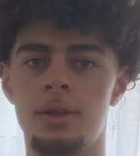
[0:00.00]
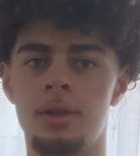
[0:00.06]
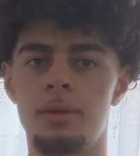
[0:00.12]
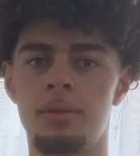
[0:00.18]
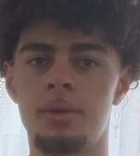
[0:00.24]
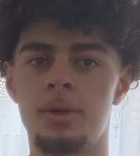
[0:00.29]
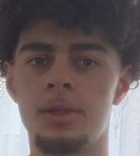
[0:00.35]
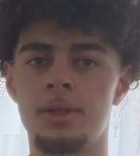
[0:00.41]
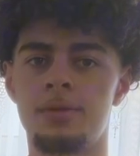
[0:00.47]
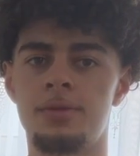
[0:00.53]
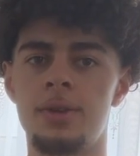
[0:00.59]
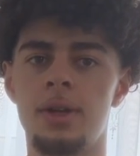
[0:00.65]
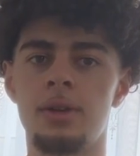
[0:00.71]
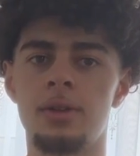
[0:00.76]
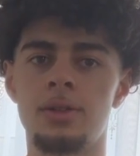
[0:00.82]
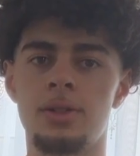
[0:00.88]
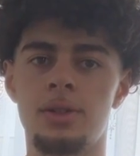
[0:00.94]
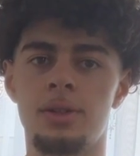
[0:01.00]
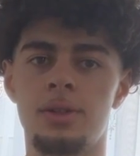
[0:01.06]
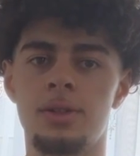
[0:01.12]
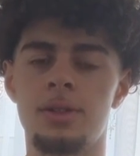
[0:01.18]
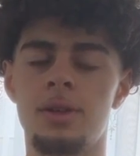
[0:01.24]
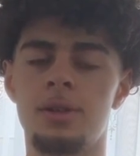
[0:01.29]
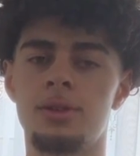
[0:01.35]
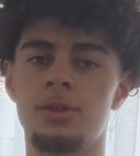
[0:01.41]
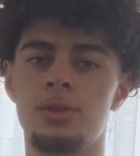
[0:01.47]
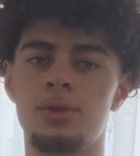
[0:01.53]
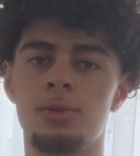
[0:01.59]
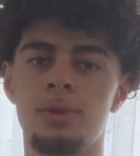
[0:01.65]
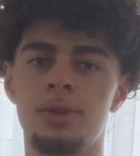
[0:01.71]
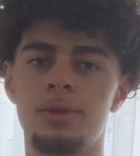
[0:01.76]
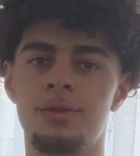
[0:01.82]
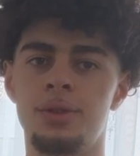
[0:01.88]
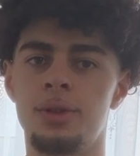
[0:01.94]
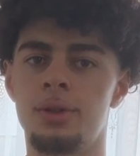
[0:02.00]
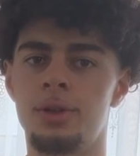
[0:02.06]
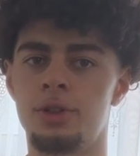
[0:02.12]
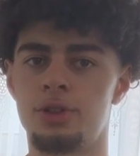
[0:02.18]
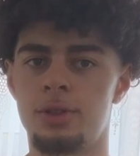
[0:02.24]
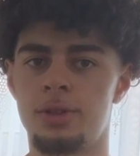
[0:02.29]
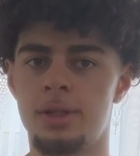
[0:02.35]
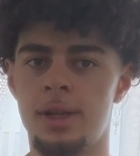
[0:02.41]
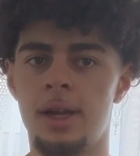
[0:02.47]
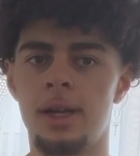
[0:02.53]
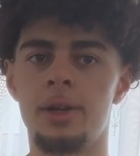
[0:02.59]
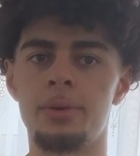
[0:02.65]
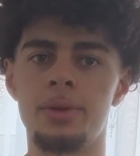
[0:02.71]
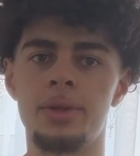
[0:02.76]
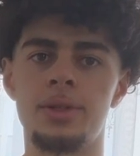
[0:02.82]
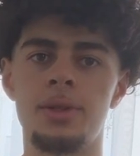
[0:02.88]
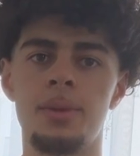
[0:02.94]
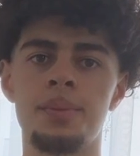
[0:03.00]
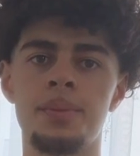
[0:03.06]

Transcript: Because fat loss is gonna start to stall if you don't adjust your calories.